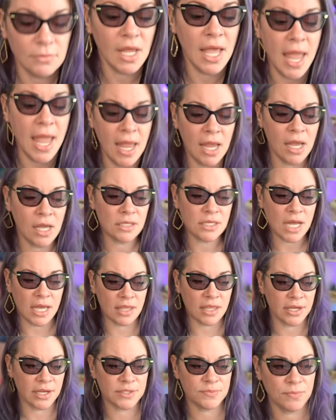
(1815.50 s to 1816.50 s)
And I
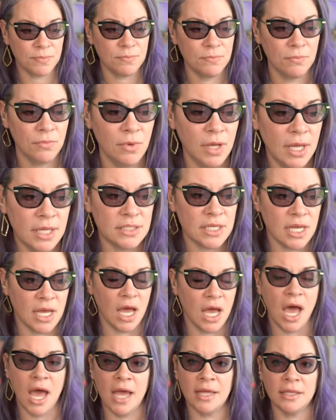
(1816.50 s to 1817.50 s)
think it's it's a
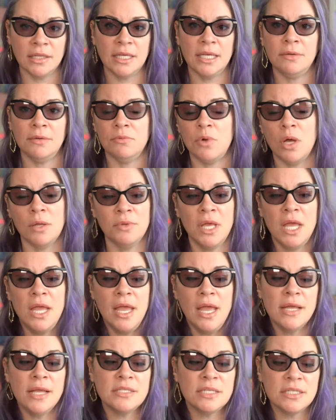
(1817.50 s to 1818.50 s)
highly well,
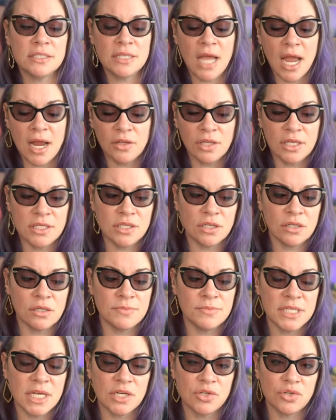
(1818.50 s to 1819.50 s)
it's an entirely
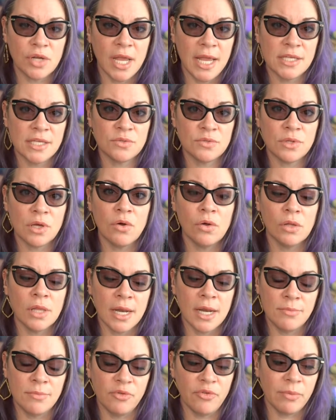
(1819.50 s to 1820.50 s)
circumstantial case with a whole
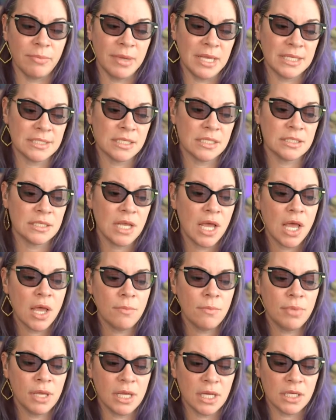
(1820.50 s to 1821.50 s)
lot of moving pieces
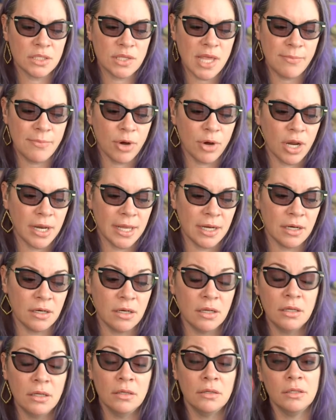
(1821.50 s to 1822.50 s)
because they brought
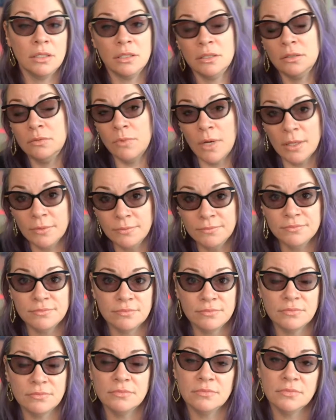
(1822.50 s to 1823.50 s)
in, well,
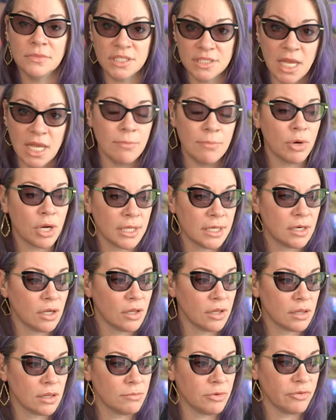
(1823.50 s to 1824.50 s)
the state brought in
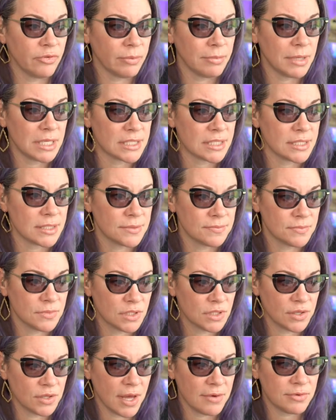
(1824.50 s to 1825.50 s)
all of the moving pieces.
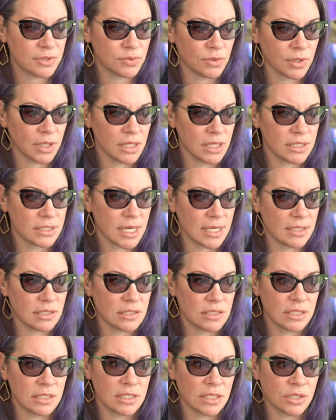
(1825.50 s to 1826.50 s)
So that was really the state's
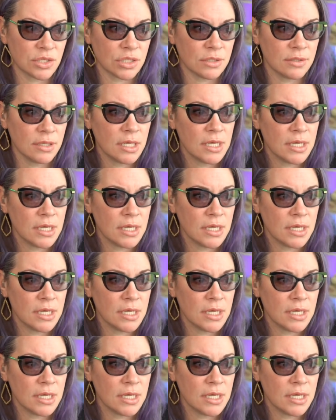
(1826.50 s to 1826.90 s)
decision.